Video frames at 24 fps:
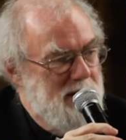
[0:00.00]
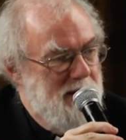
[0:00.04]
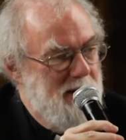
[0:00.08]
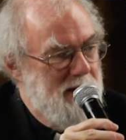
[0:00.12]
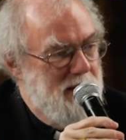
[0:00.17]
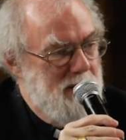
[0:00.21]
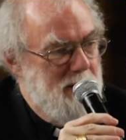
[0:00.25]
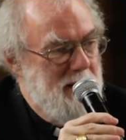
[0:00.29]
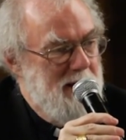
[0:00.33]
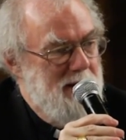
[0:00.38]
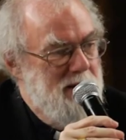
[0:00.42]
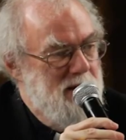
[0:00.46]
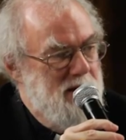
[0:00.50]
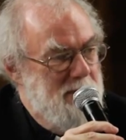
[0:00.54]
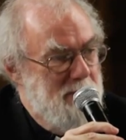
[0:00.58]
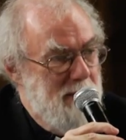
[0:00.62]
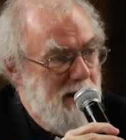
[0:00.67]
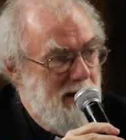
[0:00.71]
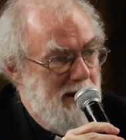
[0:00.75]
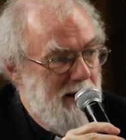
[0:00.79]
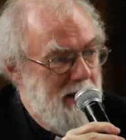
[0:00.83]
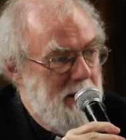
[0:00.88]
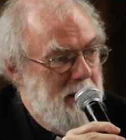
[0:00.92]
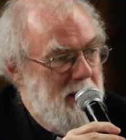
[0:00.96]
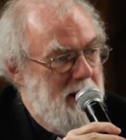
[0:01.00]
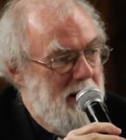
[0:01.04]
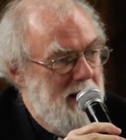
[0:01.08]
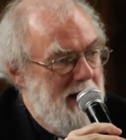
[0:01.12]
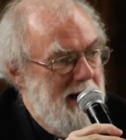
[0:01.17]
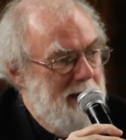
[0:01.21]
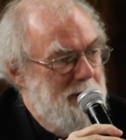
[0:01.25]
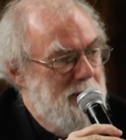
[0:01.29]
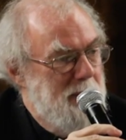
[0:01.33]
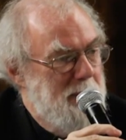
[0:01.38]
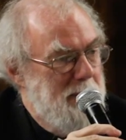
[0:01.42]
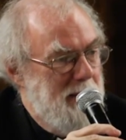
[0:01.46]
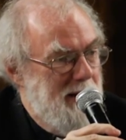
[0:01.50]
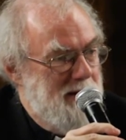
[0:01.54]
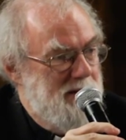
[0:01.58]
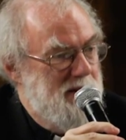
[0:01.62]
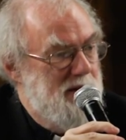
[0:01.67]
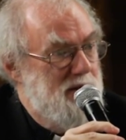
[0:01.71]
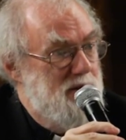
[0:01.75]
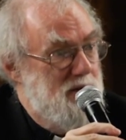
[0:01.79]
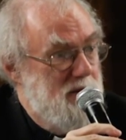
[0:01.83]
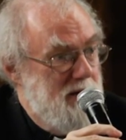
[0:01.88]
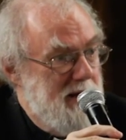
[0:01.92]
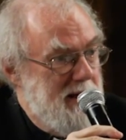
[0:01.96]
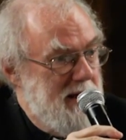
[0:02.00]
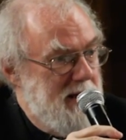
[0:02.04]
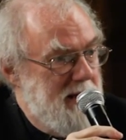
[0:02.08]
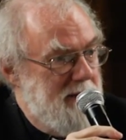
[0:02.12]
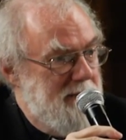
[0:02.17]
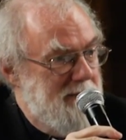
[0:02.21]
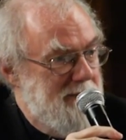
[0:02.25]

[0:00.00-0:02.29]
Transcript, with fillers: going to end tomorrow, I would plant a tree.